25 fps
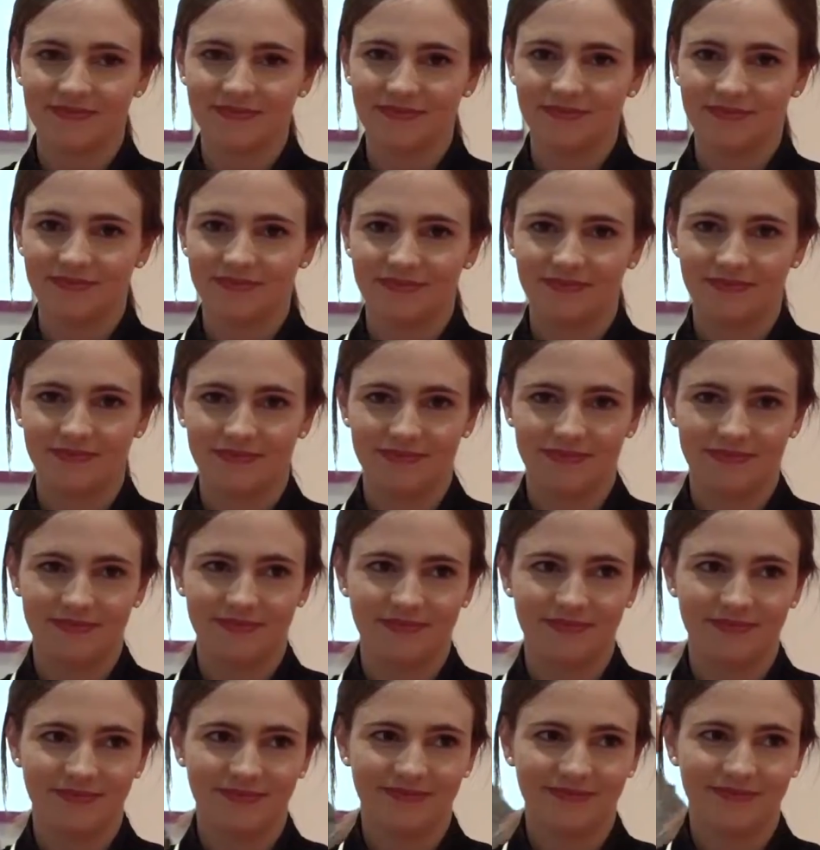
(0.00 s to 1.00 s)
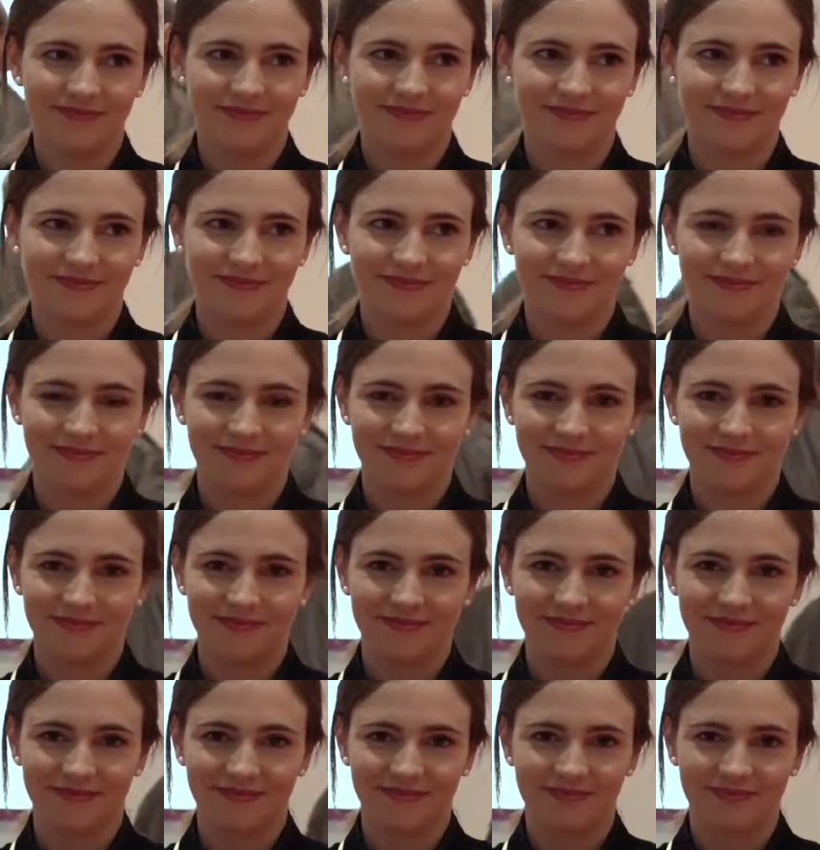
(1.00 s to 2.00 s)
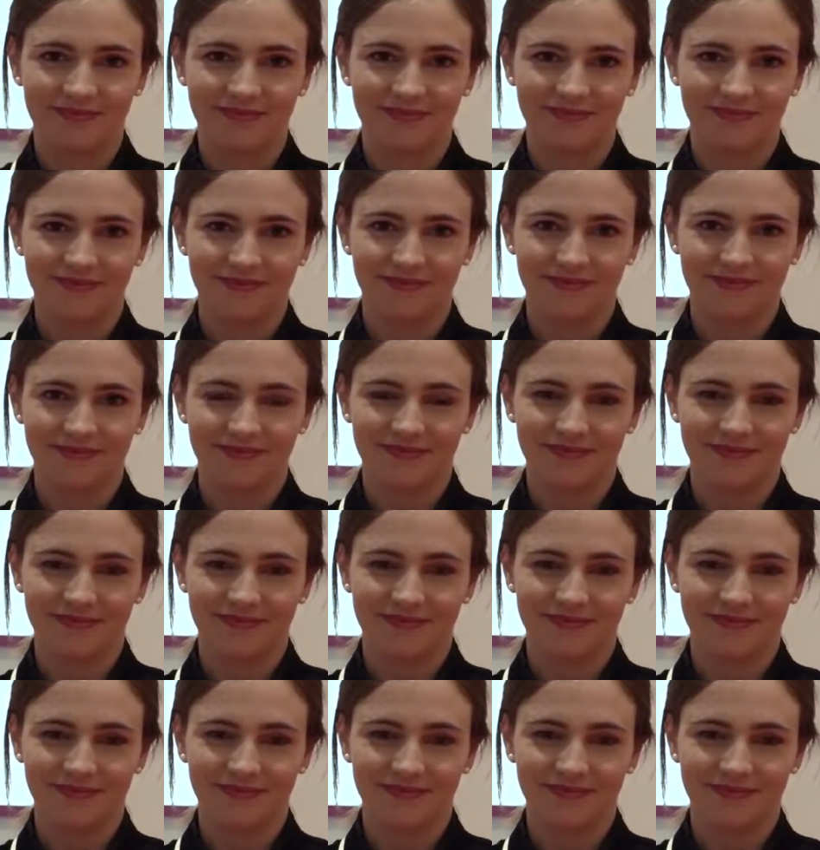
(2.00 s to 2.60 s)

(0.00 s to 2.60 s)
(not speaking)